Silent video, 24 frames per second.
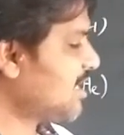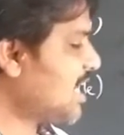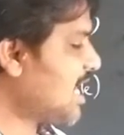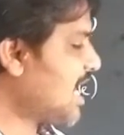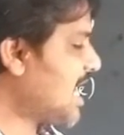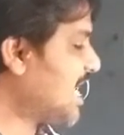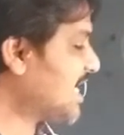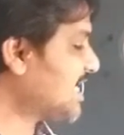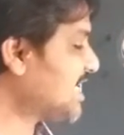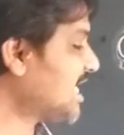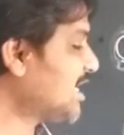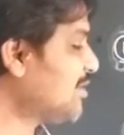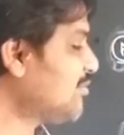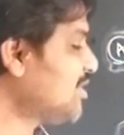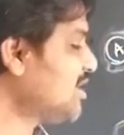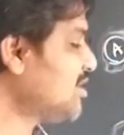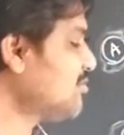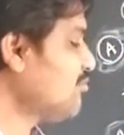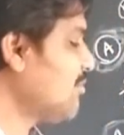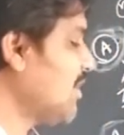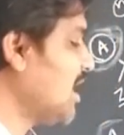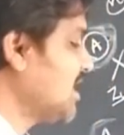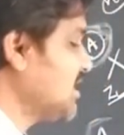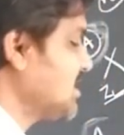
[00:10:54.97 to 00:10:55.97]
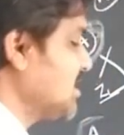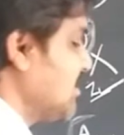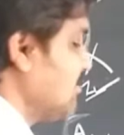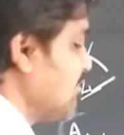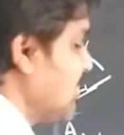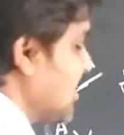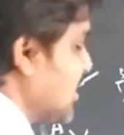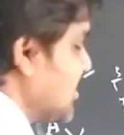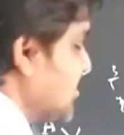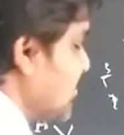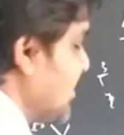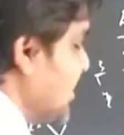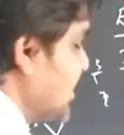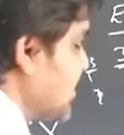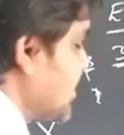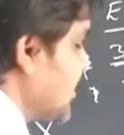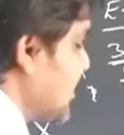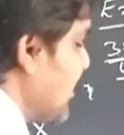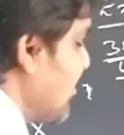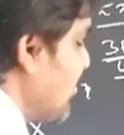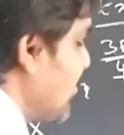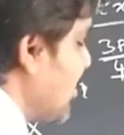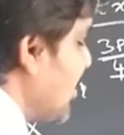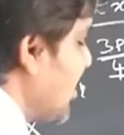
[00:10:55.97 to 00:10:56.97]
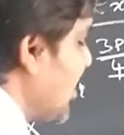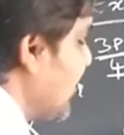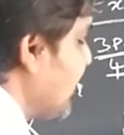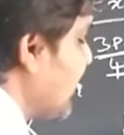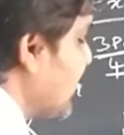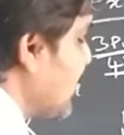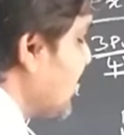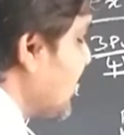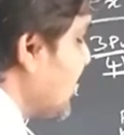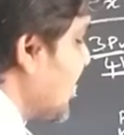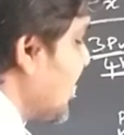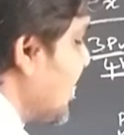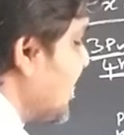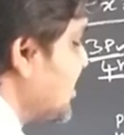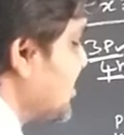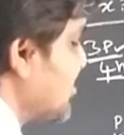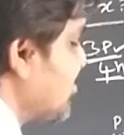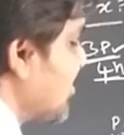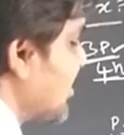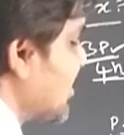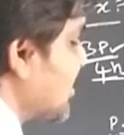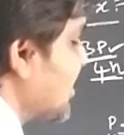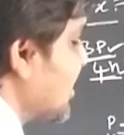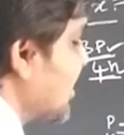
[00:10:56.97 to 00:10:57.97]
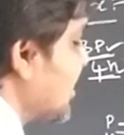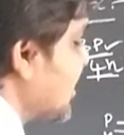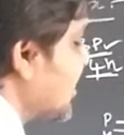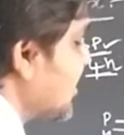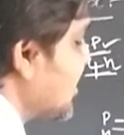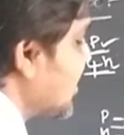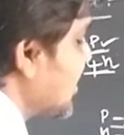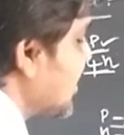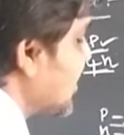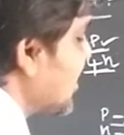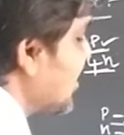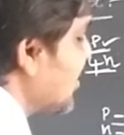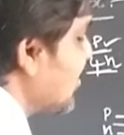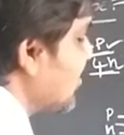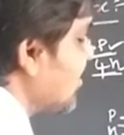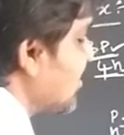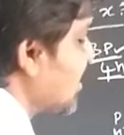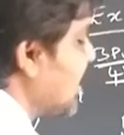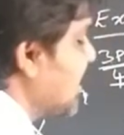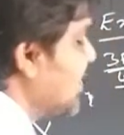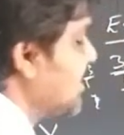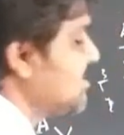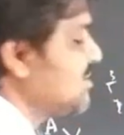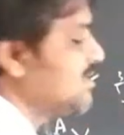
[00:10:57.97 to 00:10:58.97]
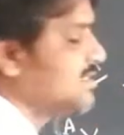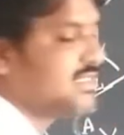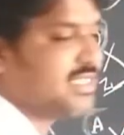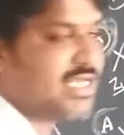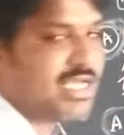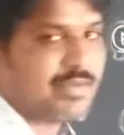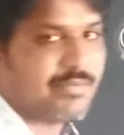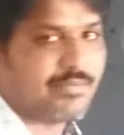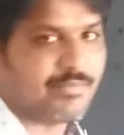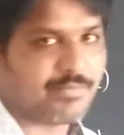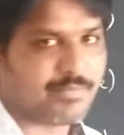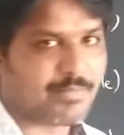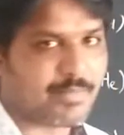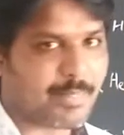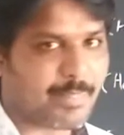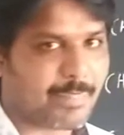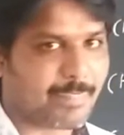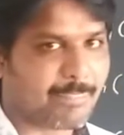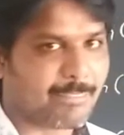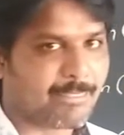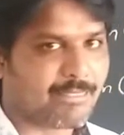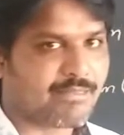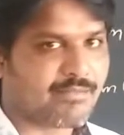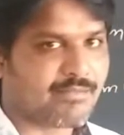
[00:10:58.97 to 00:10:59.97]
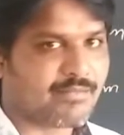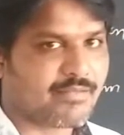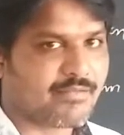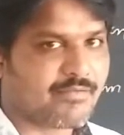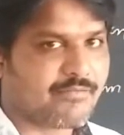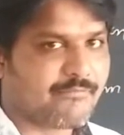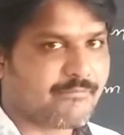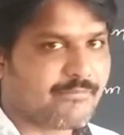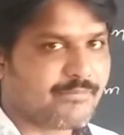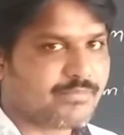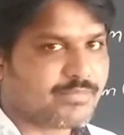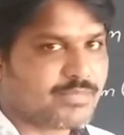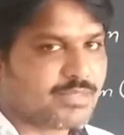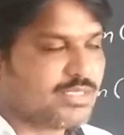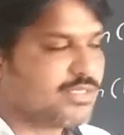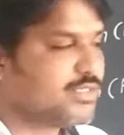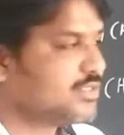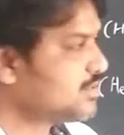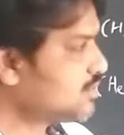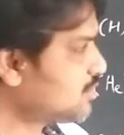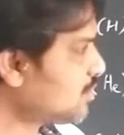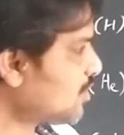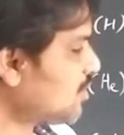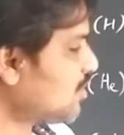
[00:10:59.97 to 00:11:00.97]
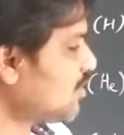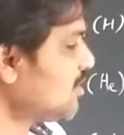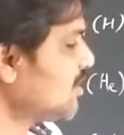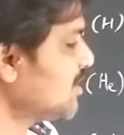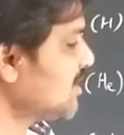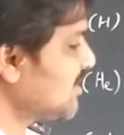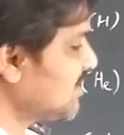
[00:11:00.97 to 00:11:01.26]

Atomic mass numbers means the number of nucleons present inside the nuclei is same. So